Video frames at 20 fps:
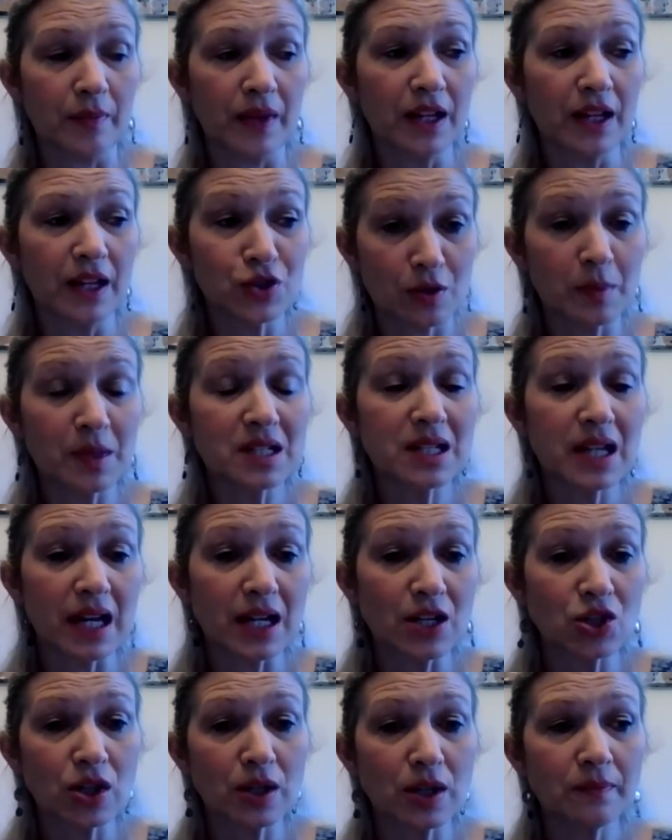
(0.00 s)

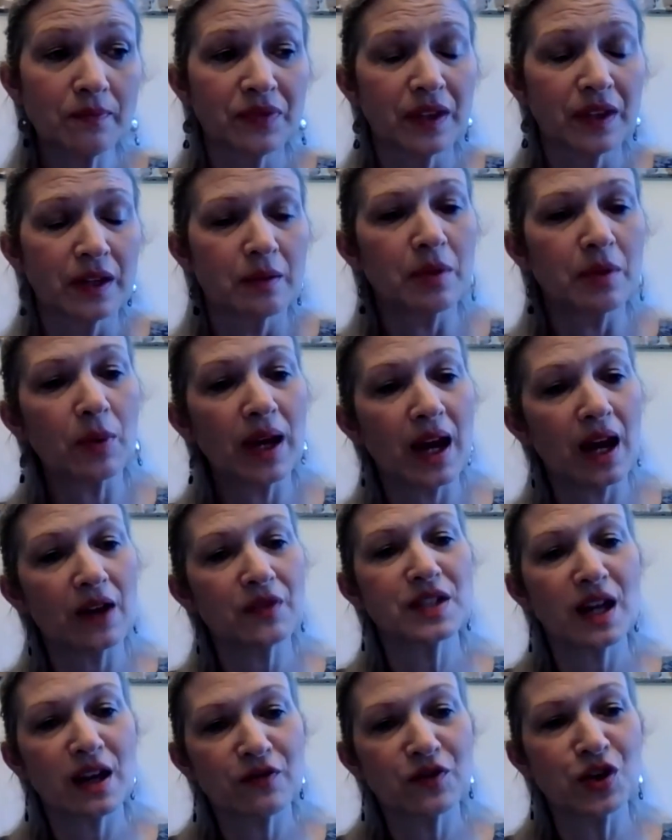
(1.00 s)
instrumentation, but we have
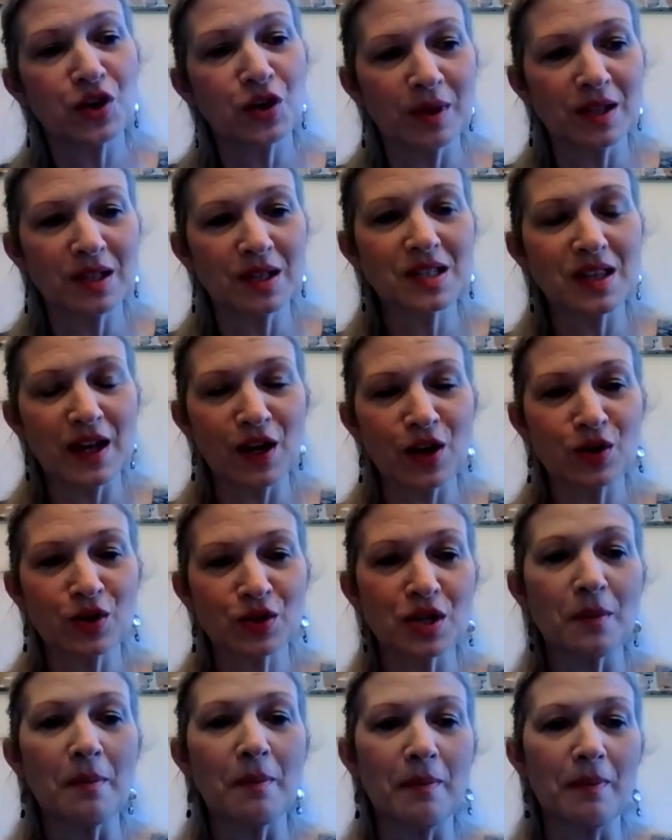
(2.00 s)
to have humans there
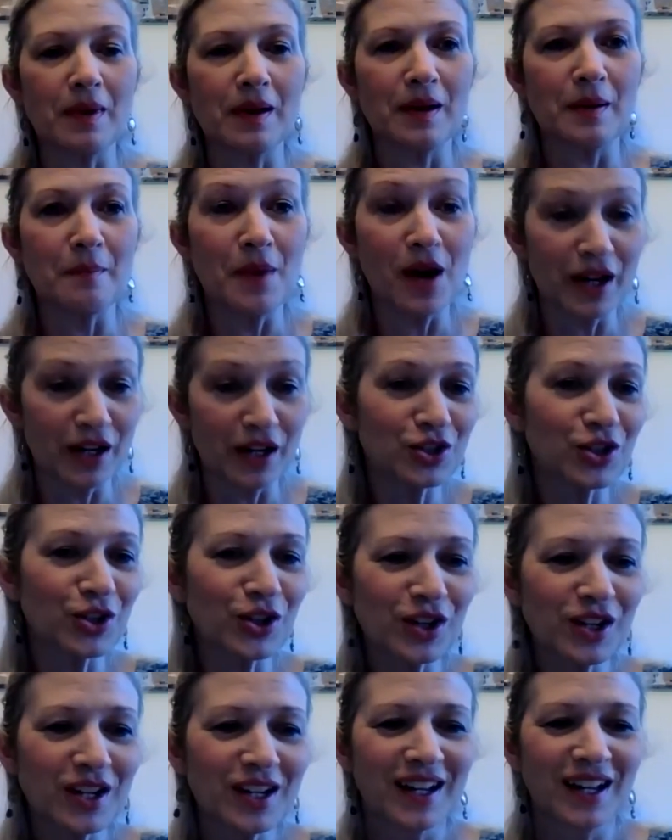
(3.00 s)
to
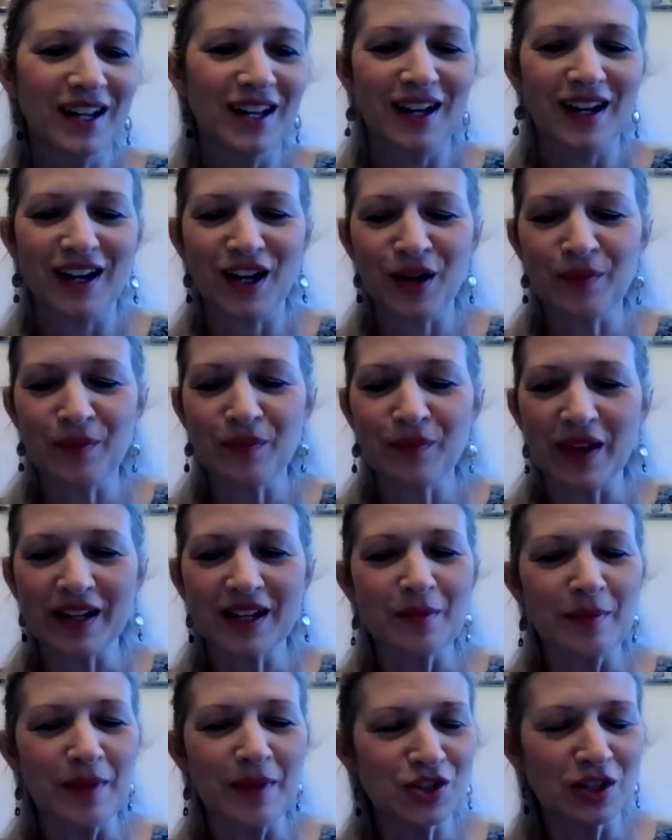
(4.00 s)
monitor.
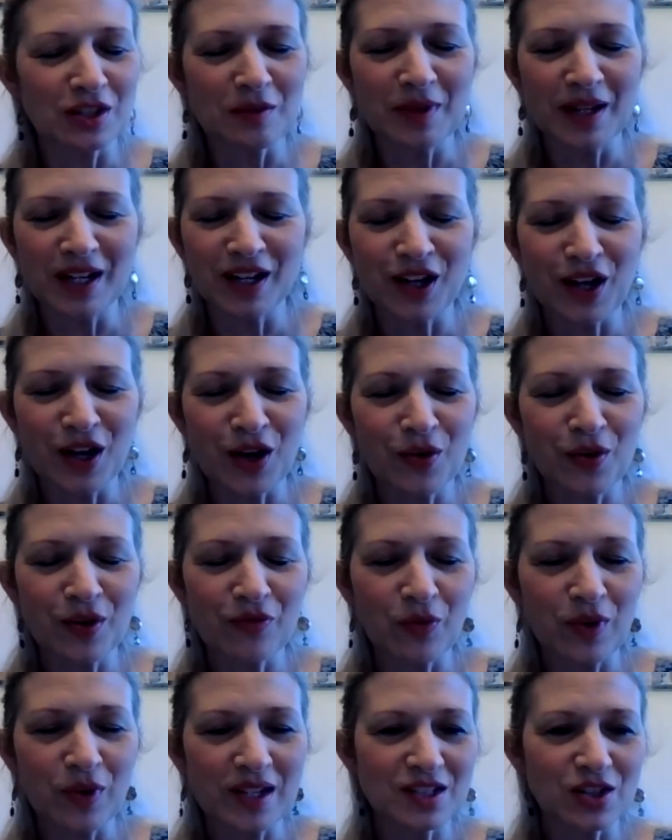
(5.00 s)
Like I mentioned a minute ago,
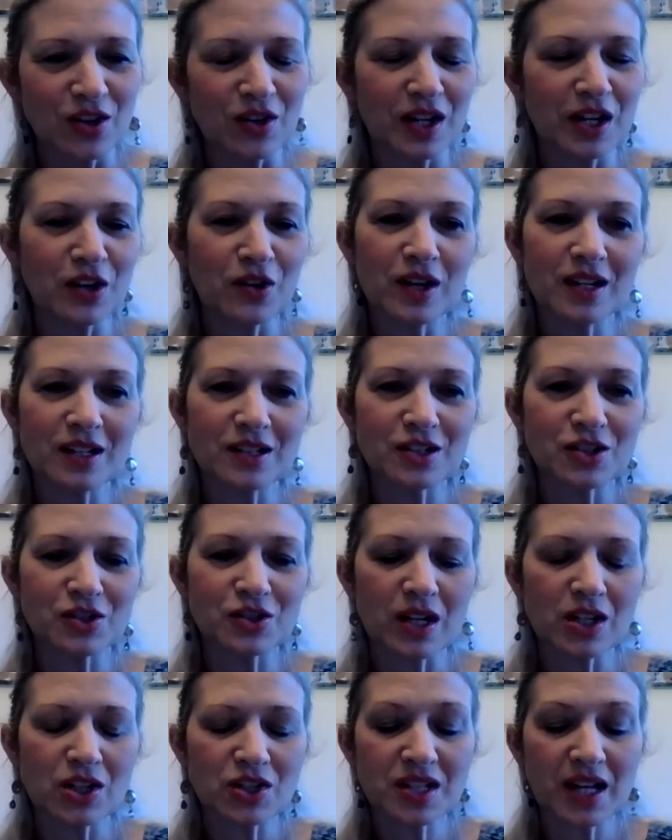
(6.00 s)
if we start hearing a
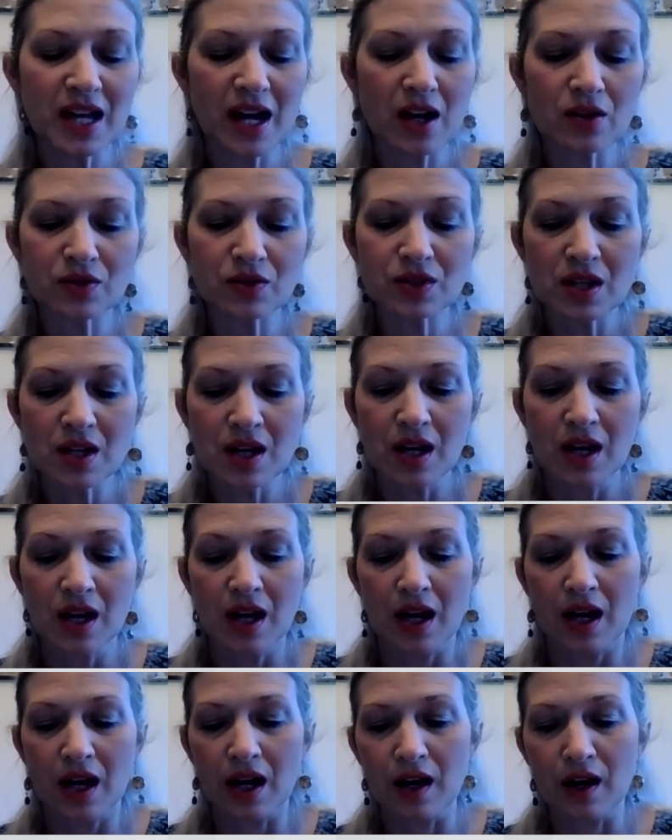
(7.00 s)
strange sound.
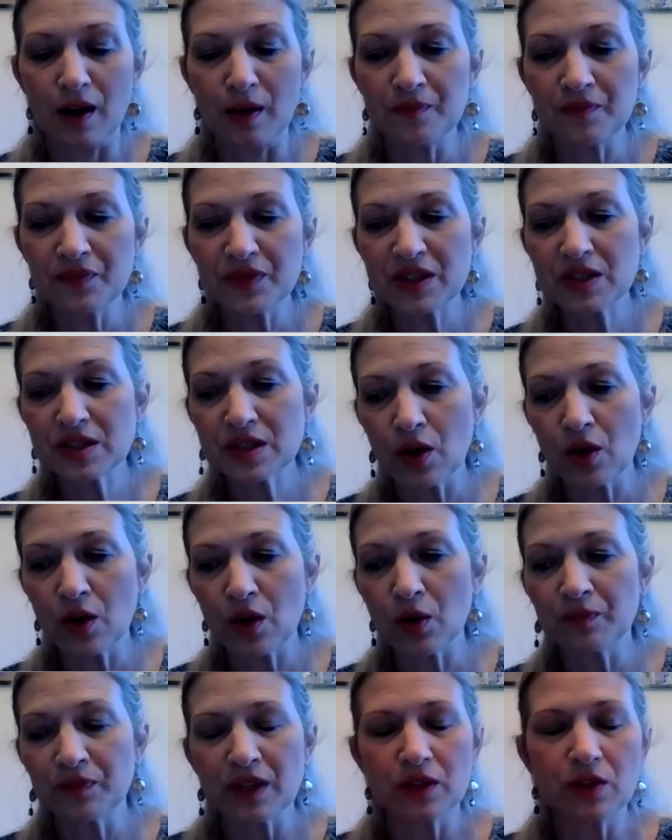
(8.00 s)

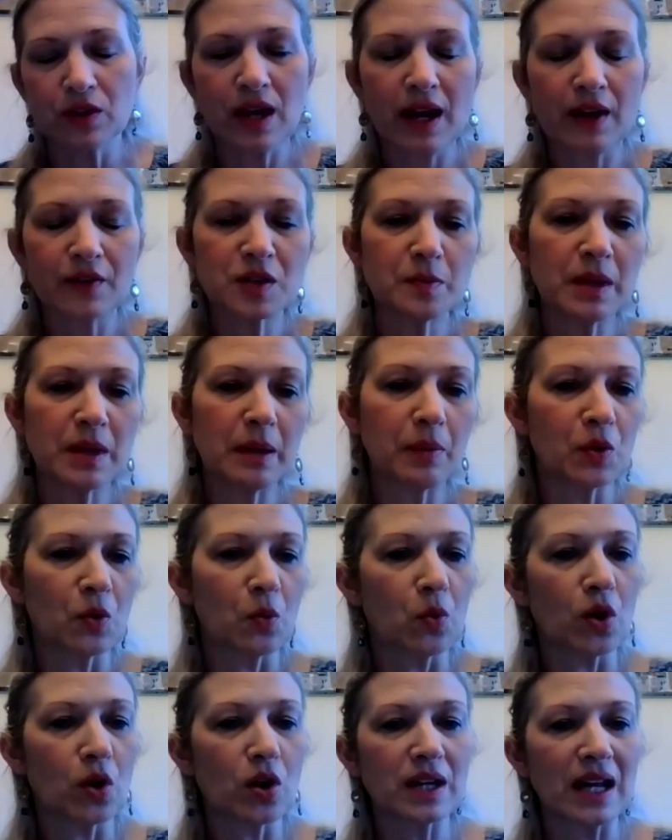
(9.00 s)
So you have to be able to
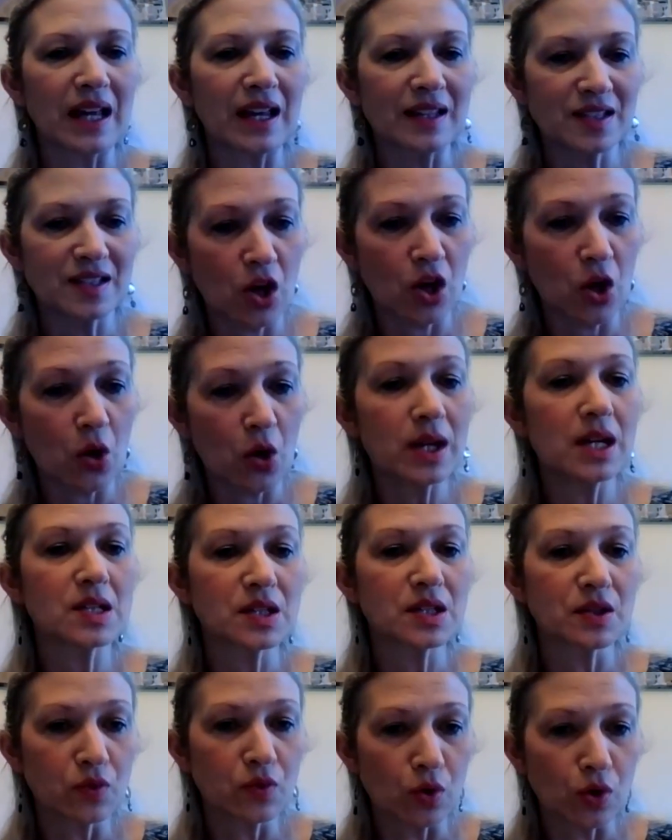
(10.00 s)
work as a
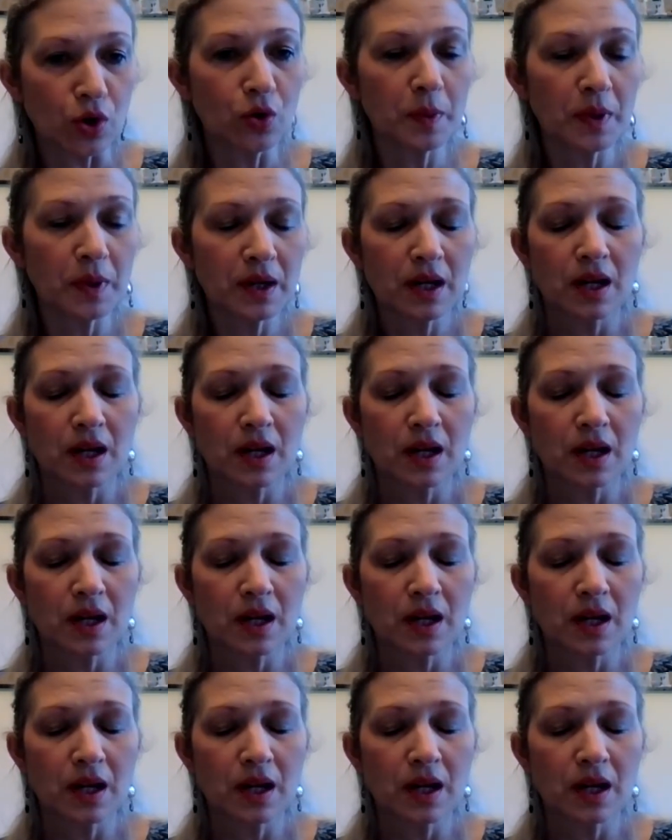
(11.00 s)
cohesive group,